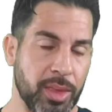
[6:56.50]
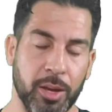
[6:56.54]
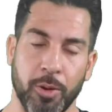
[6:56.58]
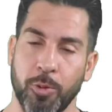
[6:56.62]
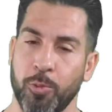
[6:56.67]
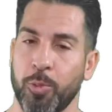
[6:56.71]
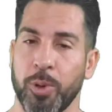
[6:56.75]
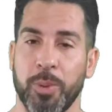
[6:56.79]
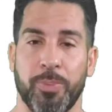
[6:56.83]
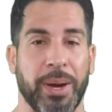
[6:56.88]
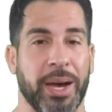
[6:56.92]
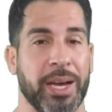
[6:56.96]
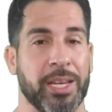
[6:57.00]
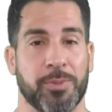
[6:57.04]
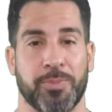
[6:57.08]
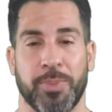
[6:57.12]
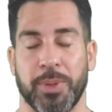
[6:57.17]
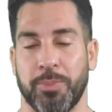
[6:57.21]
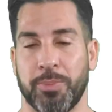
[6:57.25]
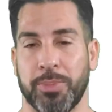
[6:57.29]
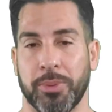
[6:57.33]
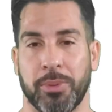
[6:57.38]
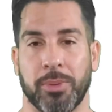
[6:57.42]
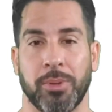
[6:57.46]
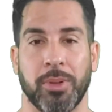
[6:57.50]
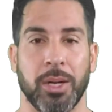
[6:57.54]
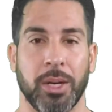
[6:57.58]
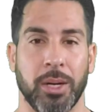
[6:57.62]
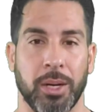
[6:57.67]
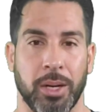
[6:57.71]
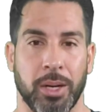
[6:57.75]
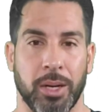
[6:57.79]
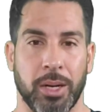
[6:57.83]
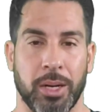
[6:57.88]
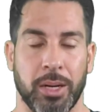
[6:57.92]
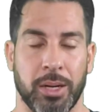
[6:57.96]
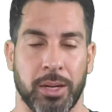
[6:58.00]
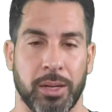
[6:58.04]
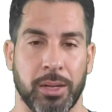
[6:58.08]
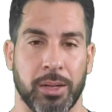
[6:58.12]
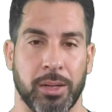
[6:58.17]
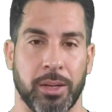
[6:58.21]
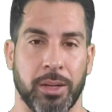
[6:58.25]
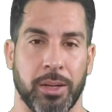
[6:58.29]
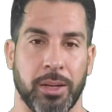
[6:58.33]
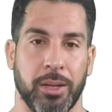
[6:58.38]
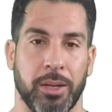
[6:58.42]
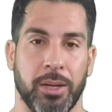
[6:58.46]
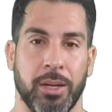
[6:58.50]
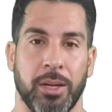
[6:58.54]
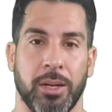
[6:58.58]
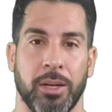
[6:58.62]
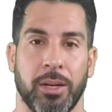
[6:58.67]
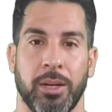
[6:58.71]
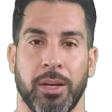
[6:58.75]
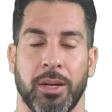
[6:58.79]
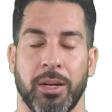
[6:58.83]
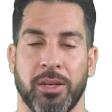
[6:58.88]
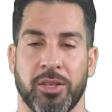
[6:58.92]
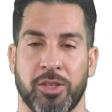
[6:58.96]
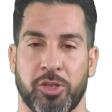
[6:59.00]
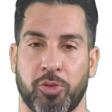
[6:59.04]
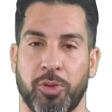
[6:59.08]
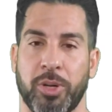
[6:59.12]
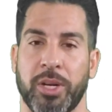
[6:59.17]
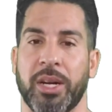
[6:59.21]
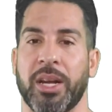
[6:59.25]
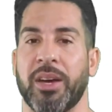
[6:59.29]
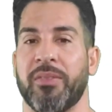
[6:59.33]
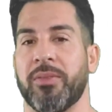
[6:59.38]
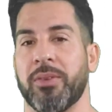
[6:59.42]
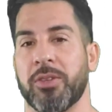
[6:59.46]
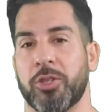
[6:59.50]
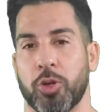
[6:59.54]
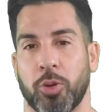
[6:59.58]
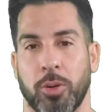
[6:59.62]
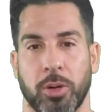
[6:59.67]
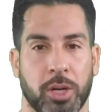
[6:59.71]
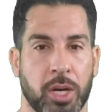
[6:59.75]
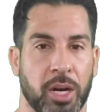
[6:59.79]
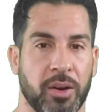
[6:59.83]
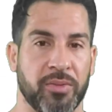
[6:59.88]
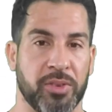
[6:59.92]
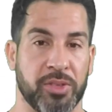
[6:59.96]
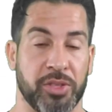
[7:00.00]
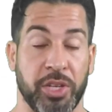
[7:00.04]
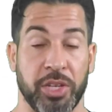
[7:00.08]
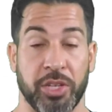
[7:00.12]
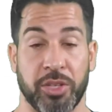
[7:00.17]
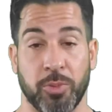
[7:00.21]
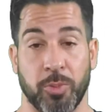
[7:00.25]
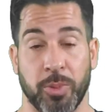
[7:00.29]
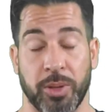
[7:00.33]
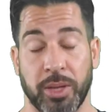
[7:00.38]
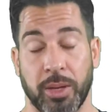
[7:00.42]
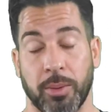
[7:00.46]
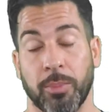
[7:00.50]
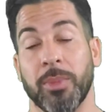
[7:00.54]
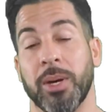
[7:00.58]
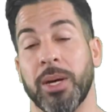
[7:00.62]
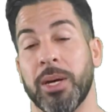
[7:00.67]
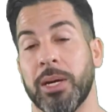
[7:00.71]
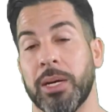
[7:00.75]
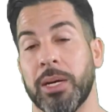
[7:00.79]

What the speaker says: We pass people in the street and have a short conversation with them.